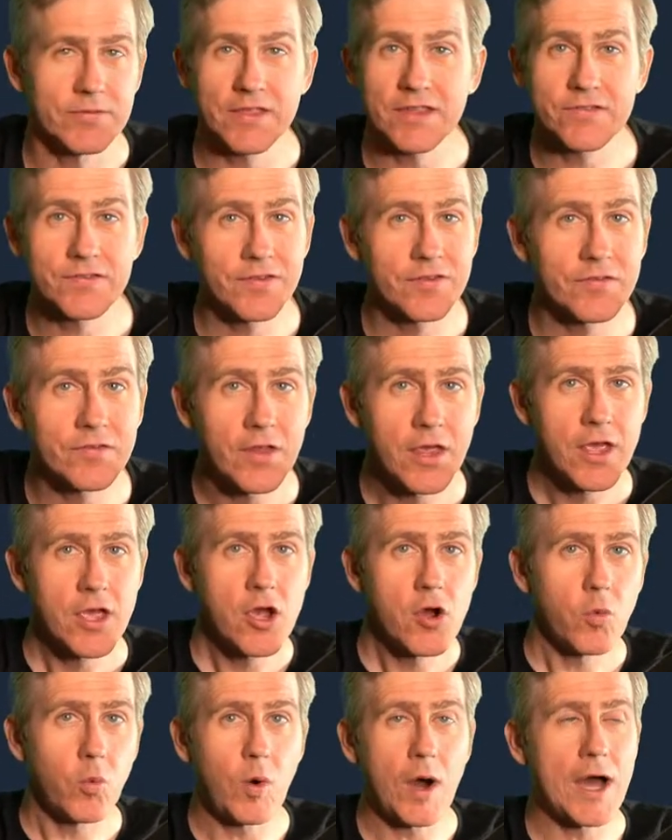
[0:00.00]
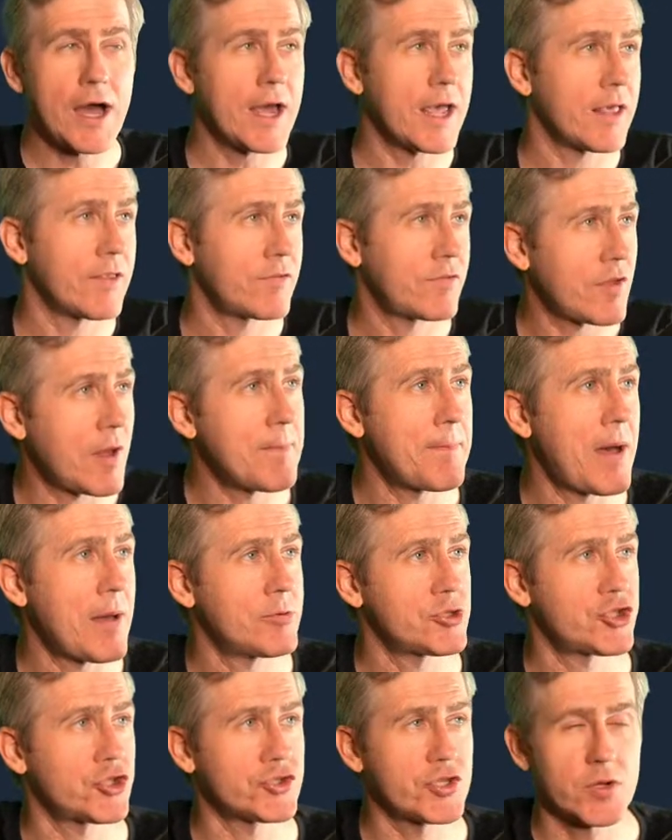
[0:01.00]
This is why some
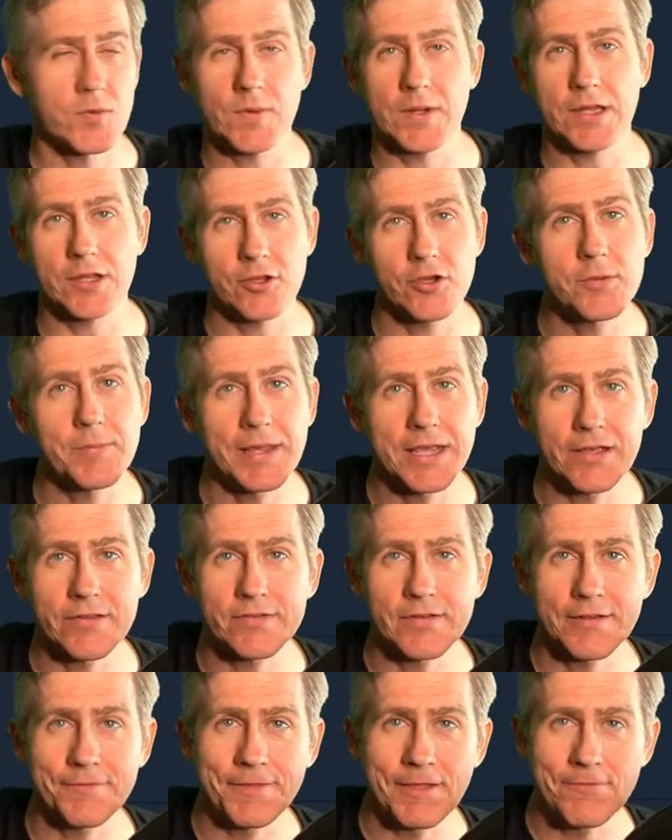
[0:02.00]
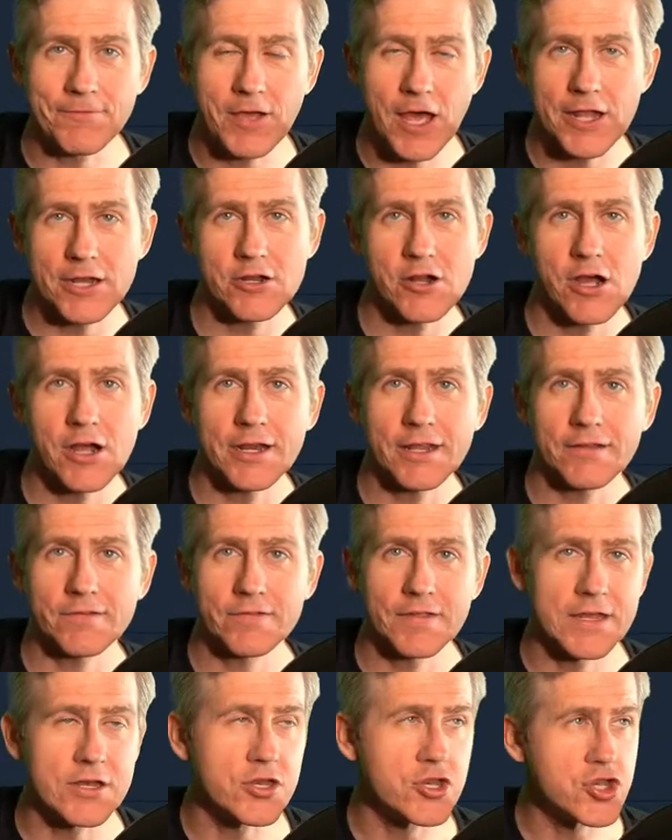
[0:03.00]
publishers are really good, because if they've got an audience
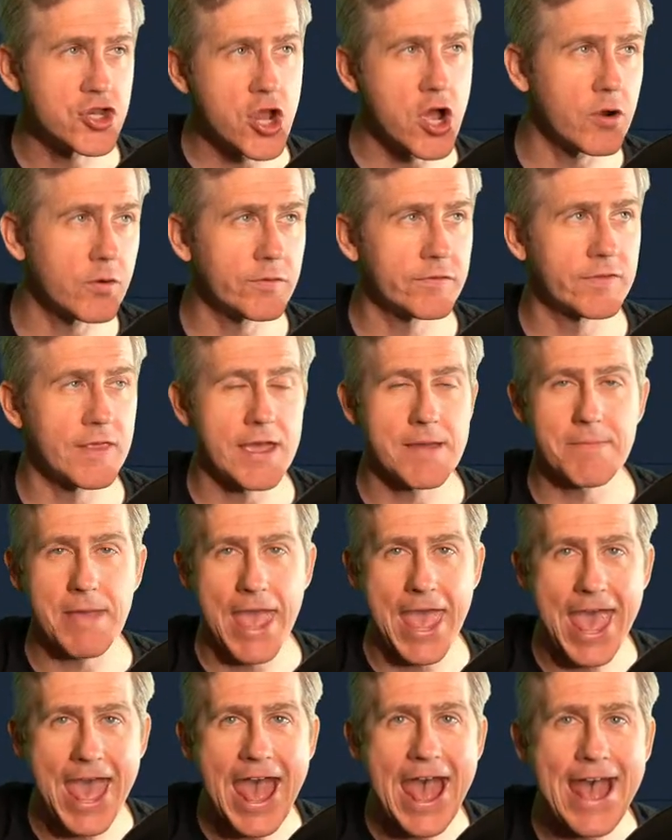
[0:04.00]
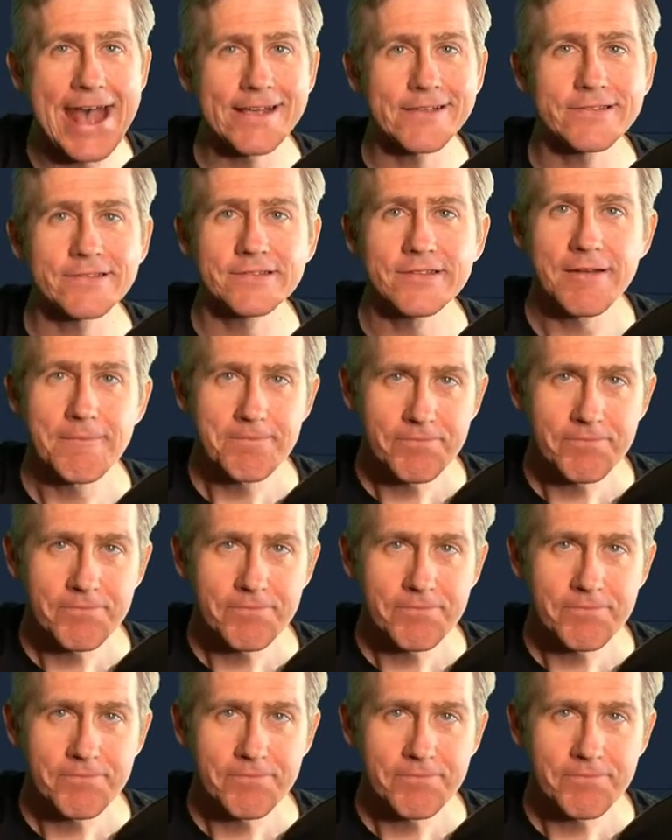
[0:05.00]
that knows them as